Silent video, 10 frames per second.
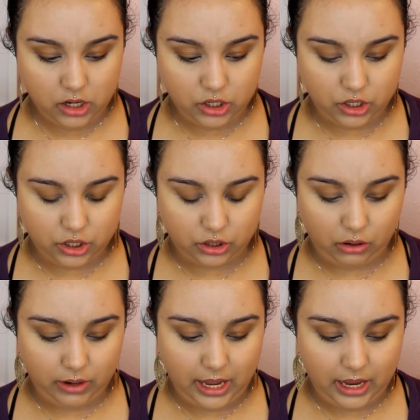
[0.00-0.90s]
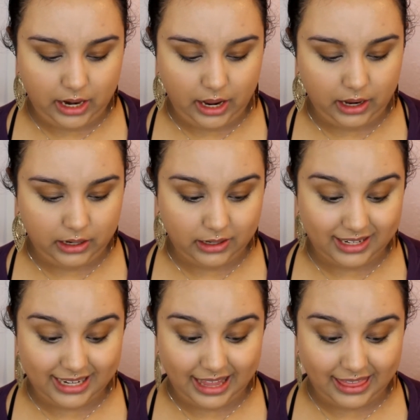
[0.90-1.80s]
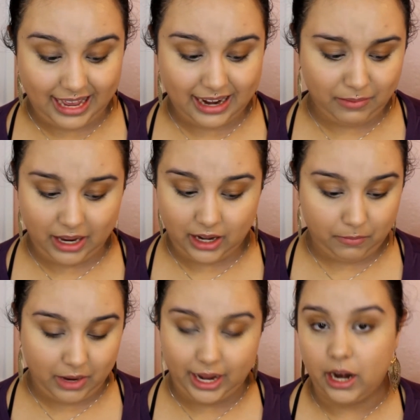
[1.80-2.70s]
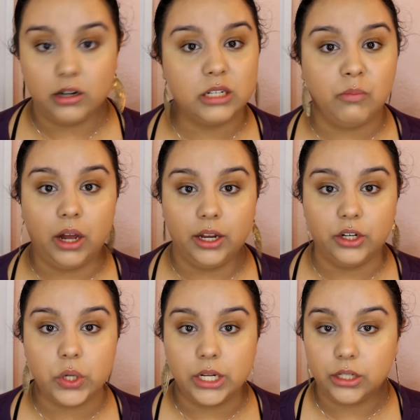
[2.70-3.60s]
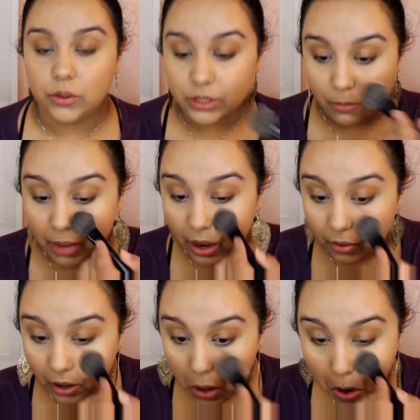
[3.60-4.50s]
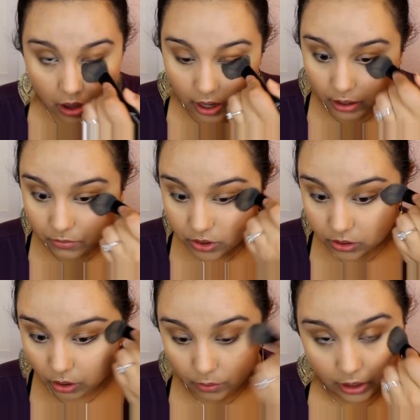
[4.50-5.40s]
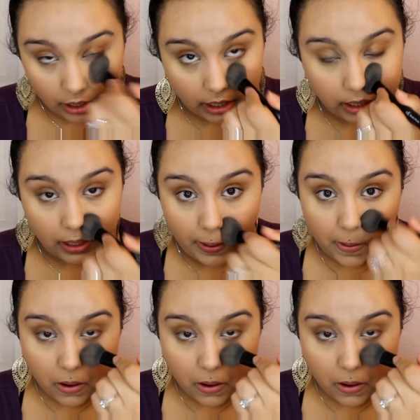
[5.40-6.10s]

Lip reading: to just go ahead and set that. I'm getting my Airspun translucent powder and I'm just going in and